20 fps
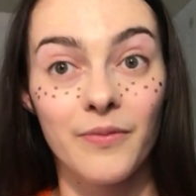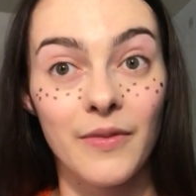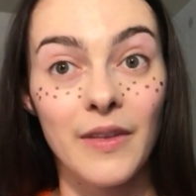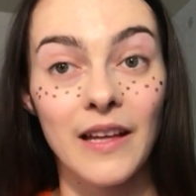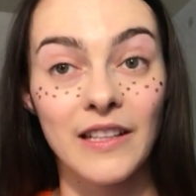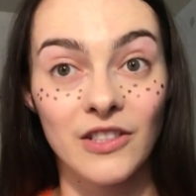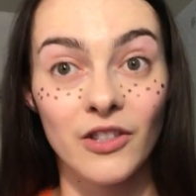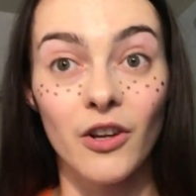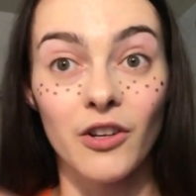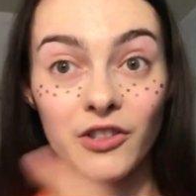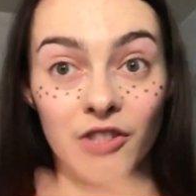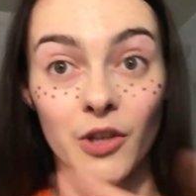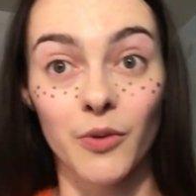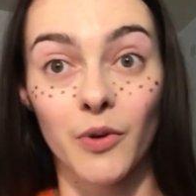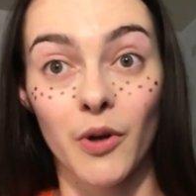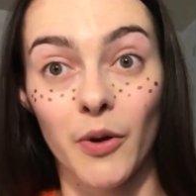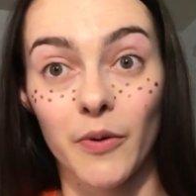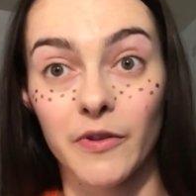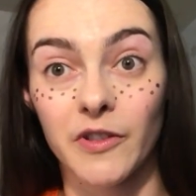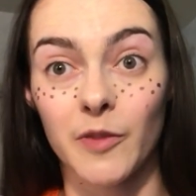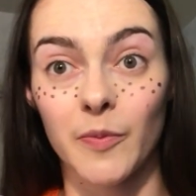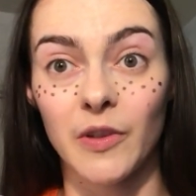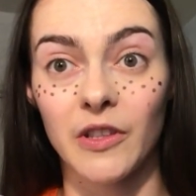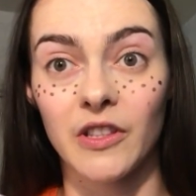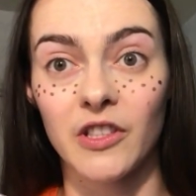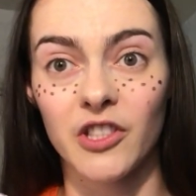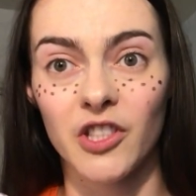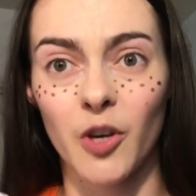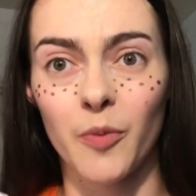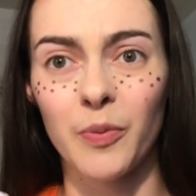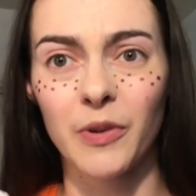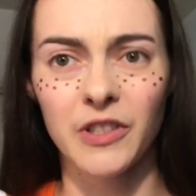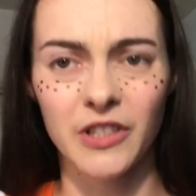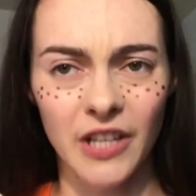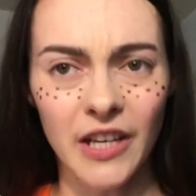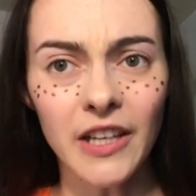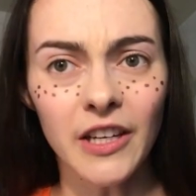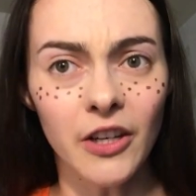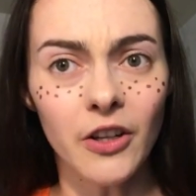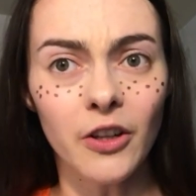that's also noticeable in the show,
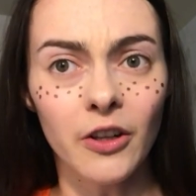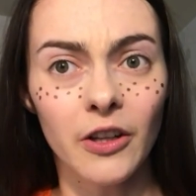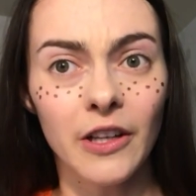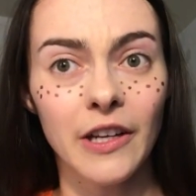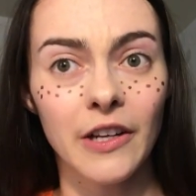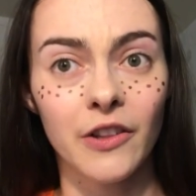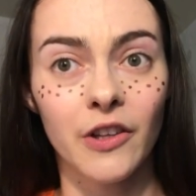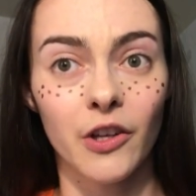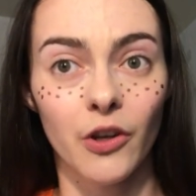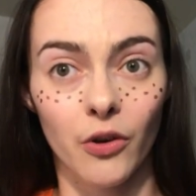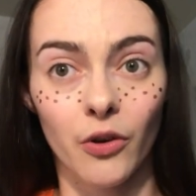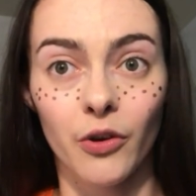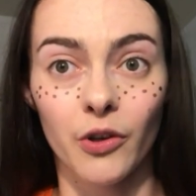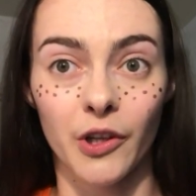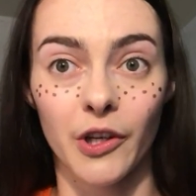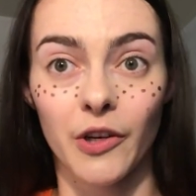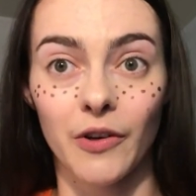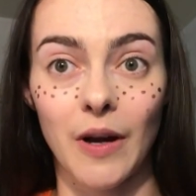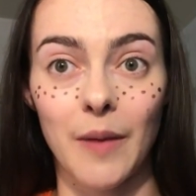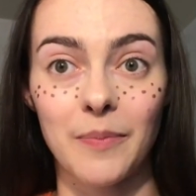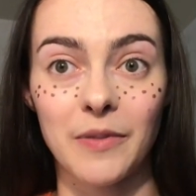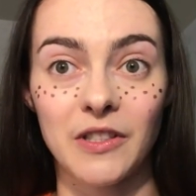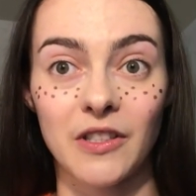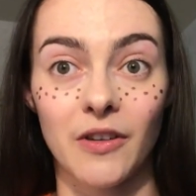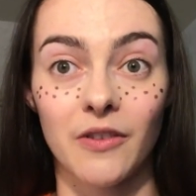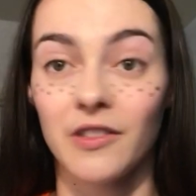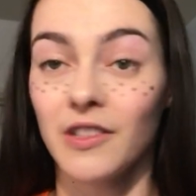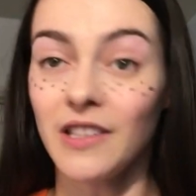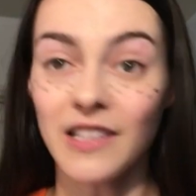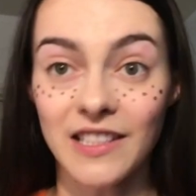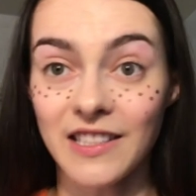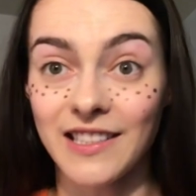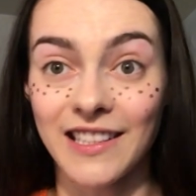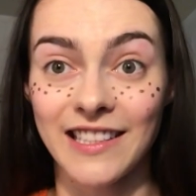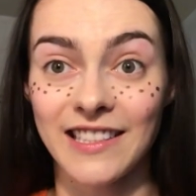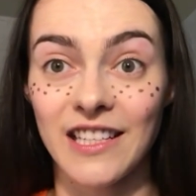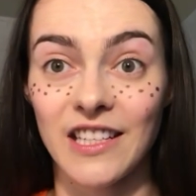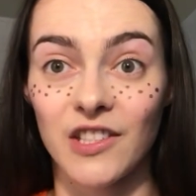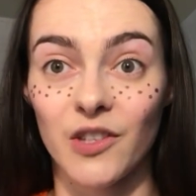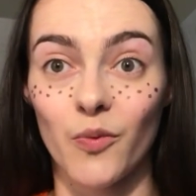particularly in the earlier episodes. And this is a
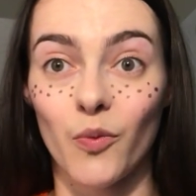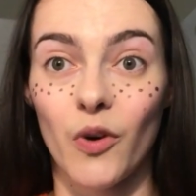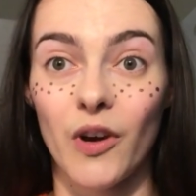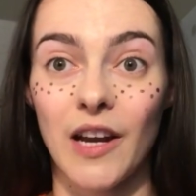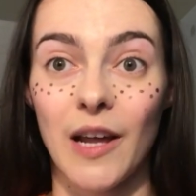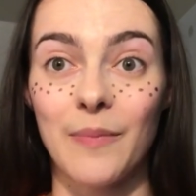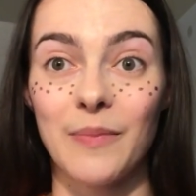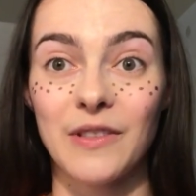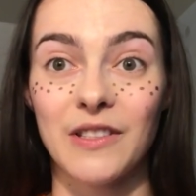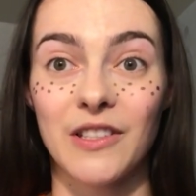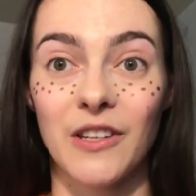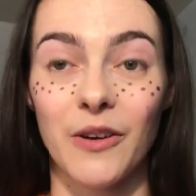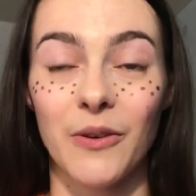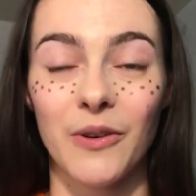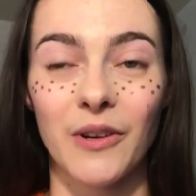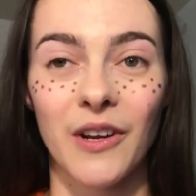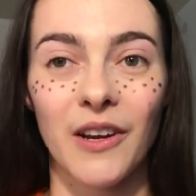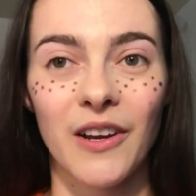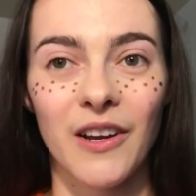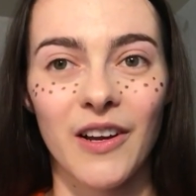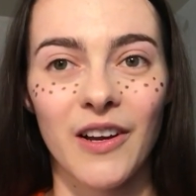season one episode.